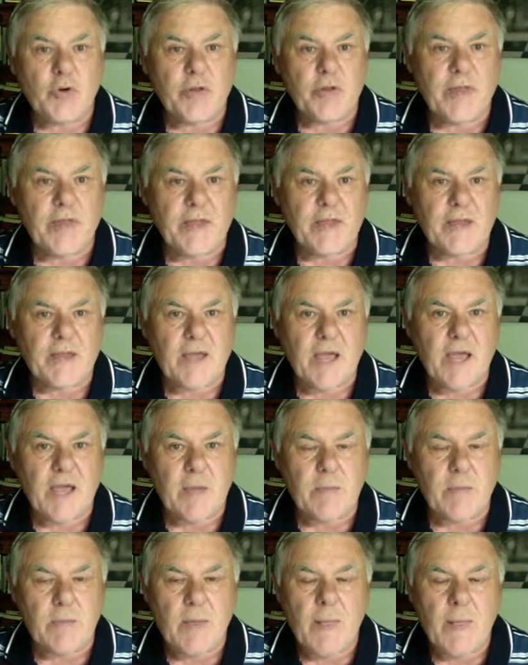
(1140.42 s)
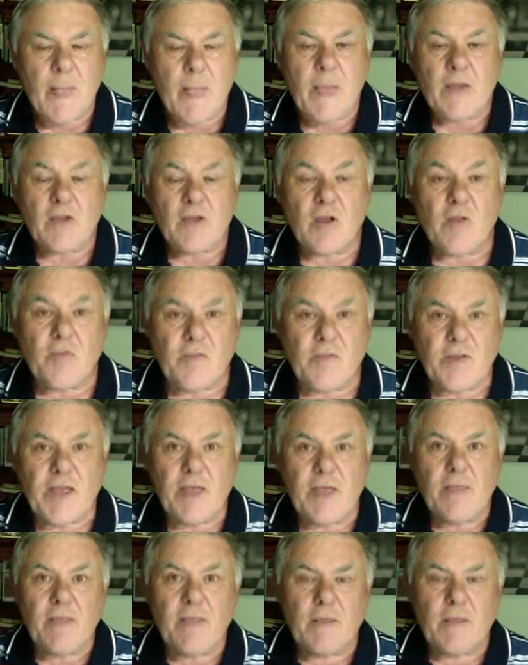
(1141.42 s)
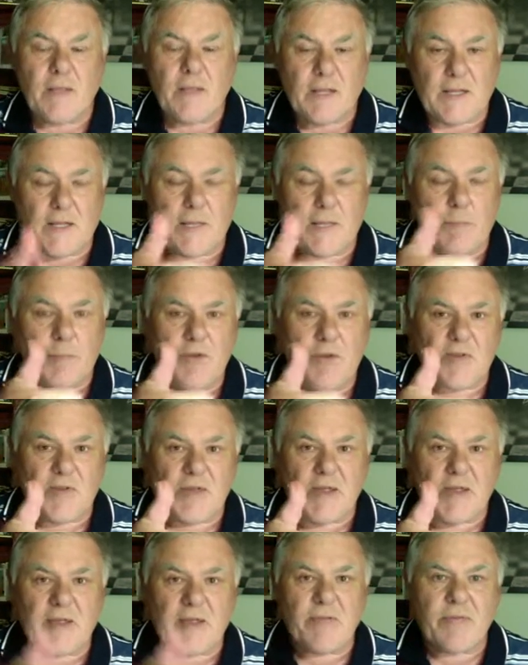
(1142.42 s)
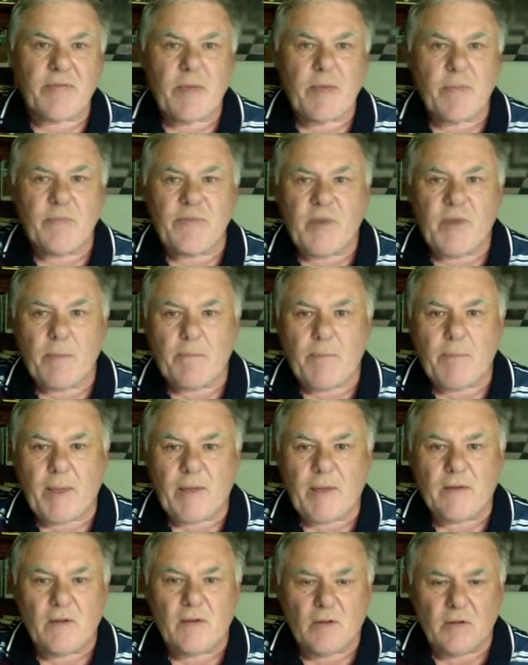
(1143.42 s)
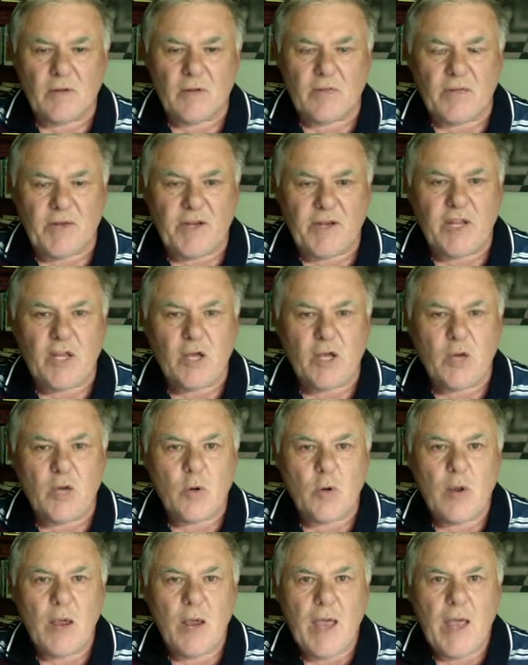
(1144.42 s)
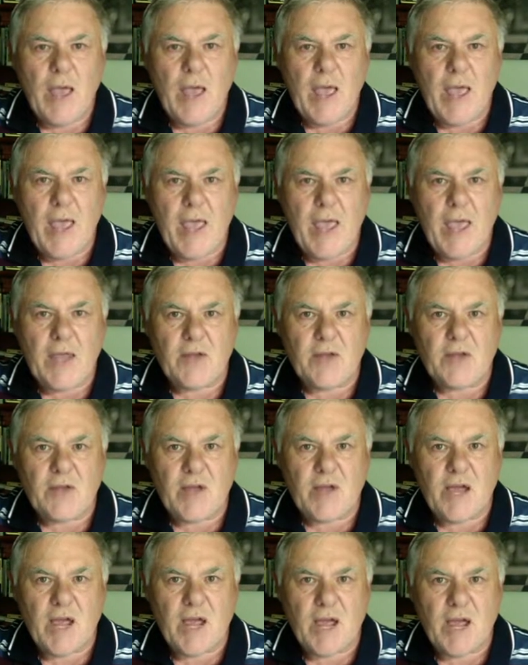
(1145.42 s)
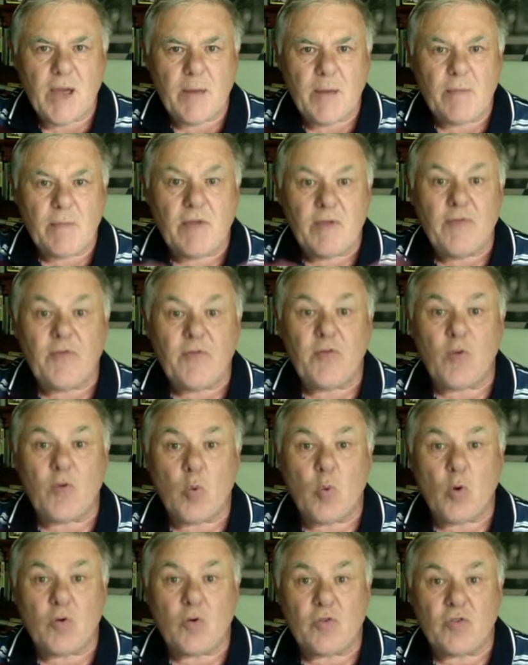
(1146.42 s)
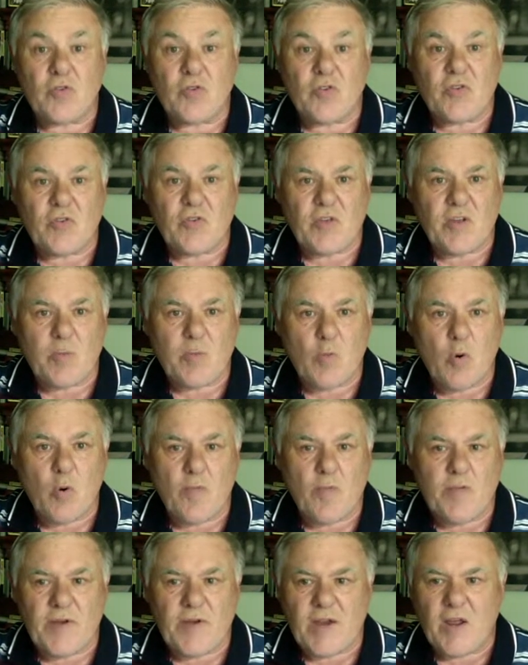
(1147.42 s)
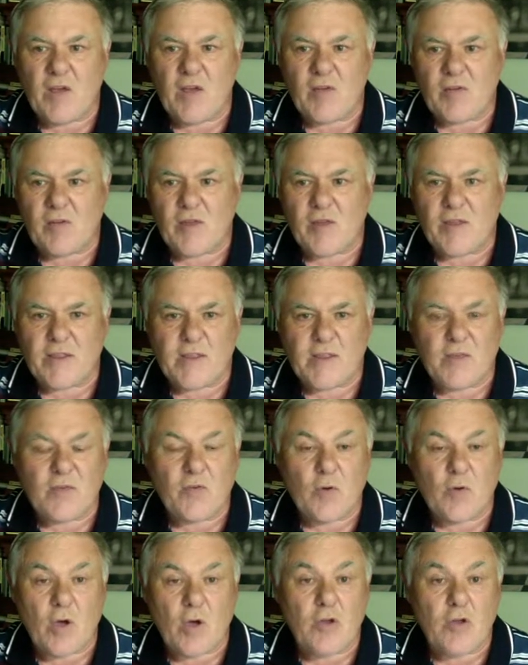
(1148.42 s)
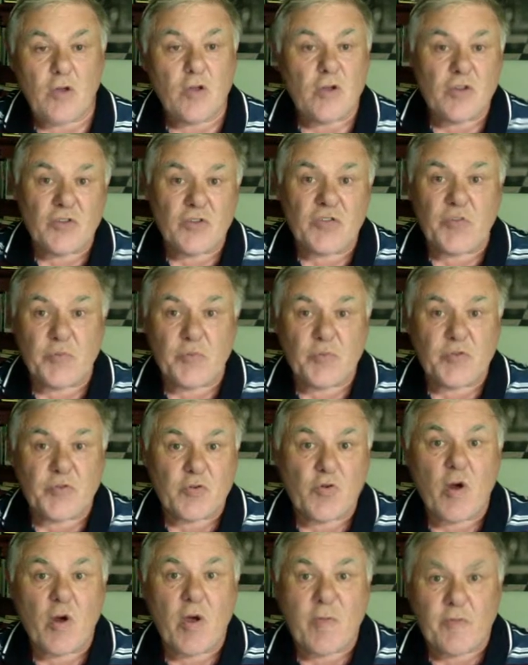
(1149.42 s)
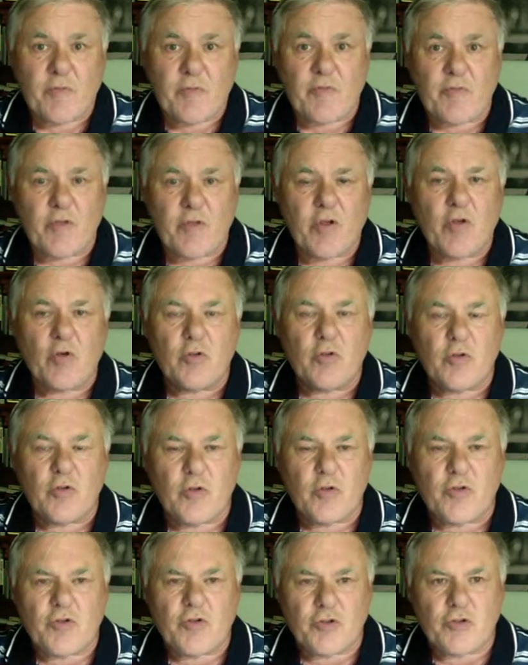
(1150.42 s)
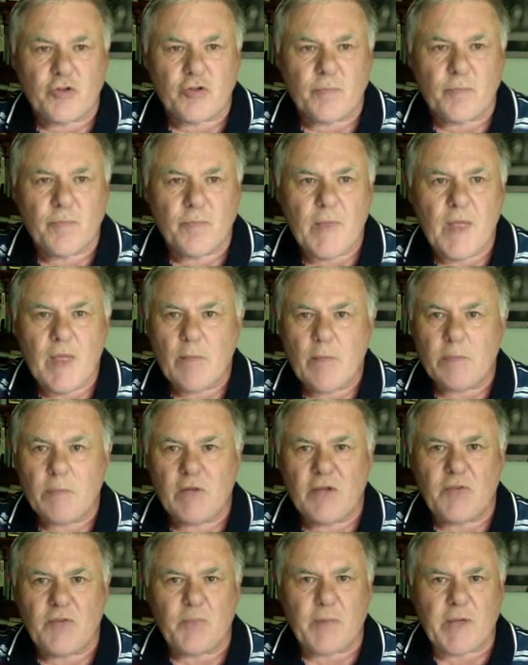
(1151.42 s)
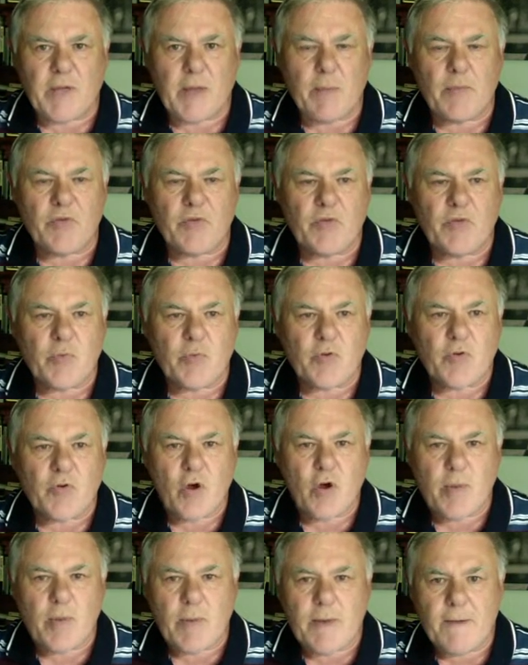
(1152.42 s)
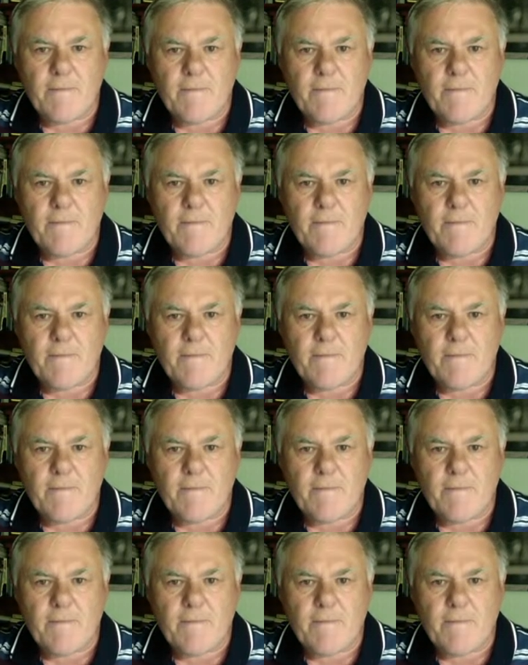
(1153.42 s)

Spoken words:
that game. Don't forget, please click the thumbs up button on the video. And if you want to see more videos like this, you can subscribe free on YouTube. Please become a subscriber.